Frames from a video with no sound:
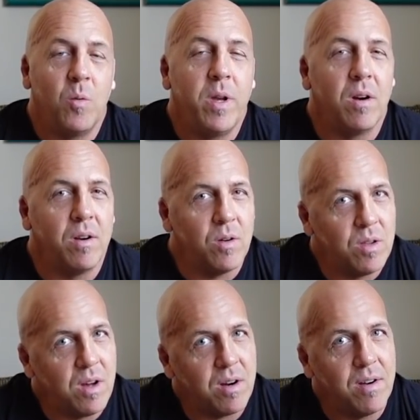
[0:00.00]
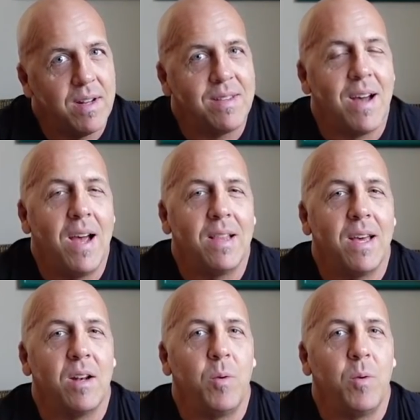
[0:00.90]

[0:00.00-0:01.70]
we are no longer in Thailand.